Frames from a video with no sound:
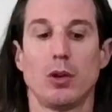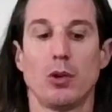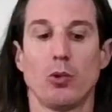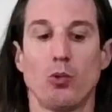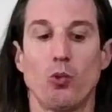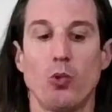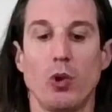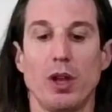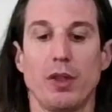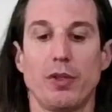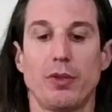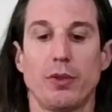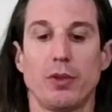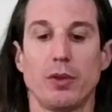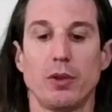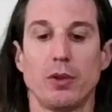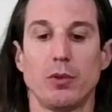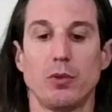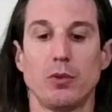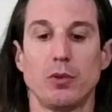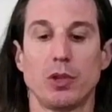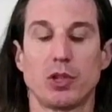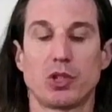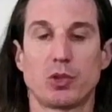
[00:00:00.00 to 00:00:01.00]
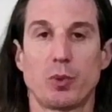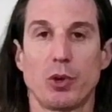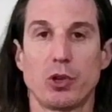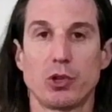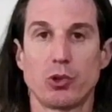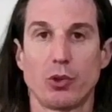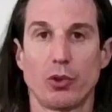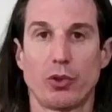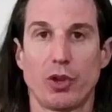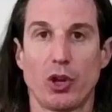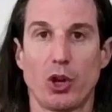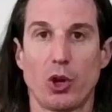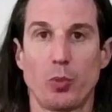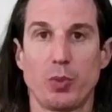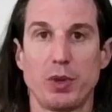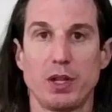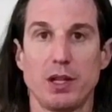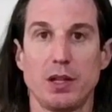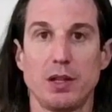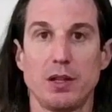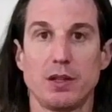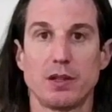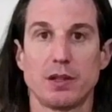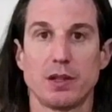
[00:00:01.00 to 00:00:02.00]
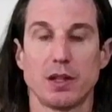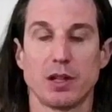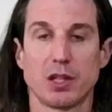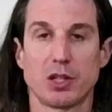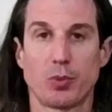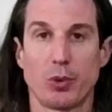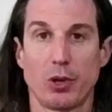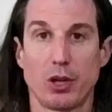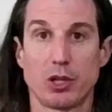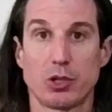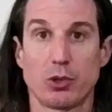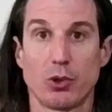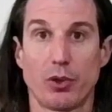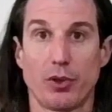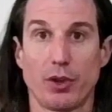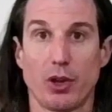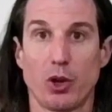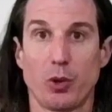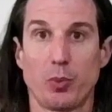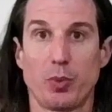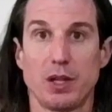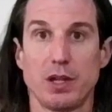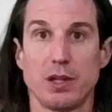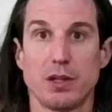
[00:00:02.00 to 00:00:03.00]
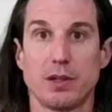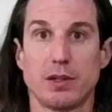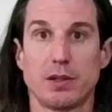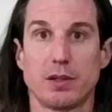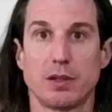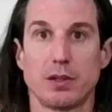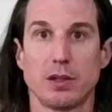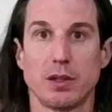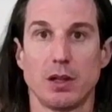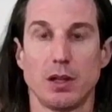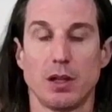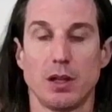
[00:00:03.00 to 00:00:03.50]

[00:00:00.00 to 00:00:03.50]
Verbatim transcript: with exposure therapies and experiential therapies